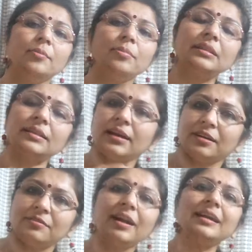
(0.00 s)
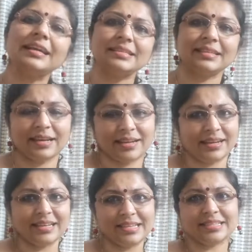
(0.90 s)
But the advantage that
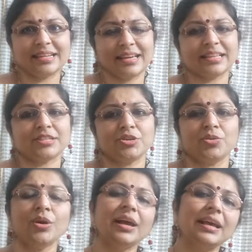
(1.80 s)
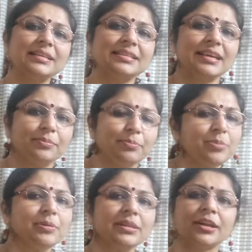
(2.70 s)
digital gets you is the
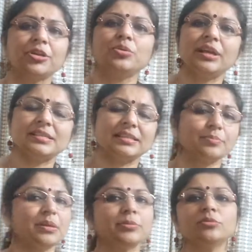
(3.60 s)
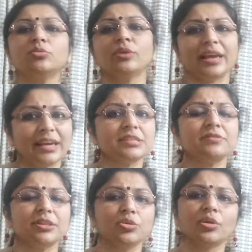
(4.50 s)
people that you reach and the people who engage
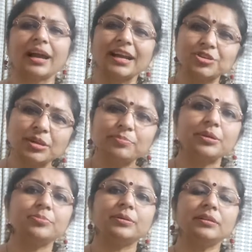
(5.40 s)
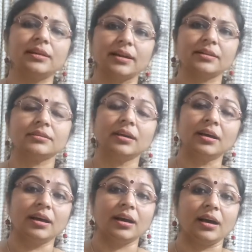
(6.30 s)
with you are actually people that
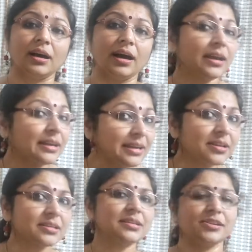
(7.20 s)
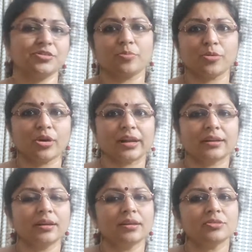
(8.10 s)
are interested in your product.
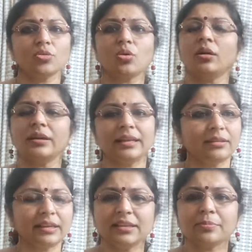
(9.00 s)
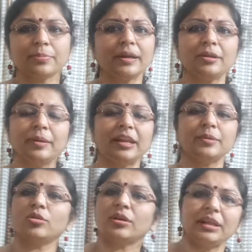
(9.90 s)
So in either print
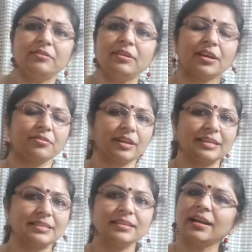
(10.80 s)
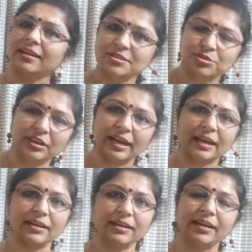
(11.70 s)
medium or TV advertising, that is not
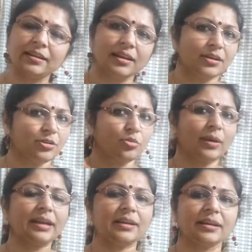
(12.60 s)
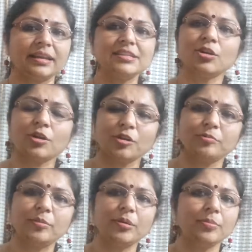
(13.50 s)
guaranteed. You might reach a lot of
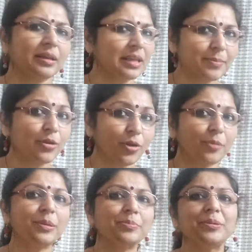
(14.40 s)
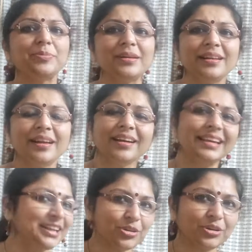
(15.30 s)
people, but they may not be people
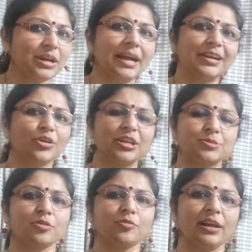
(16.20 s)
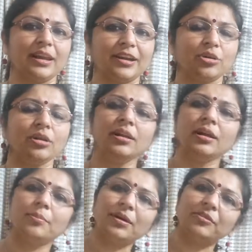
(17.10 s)
in your target audience profile at all.
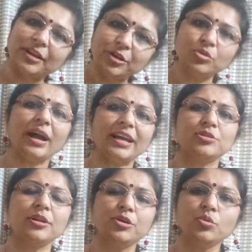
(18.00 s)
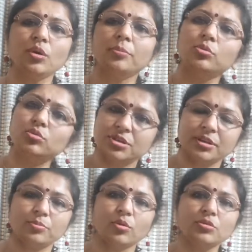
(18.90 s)
But when you actually do a
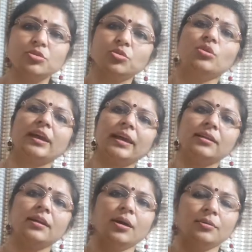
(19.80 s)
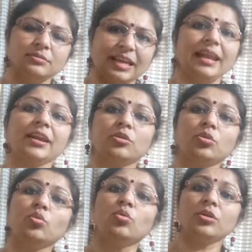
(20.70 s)
boosted post, you can select
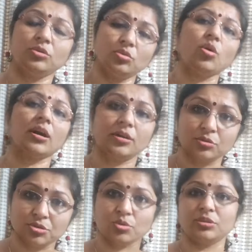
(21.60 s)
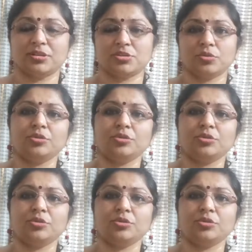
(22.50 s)
who you want to show this to.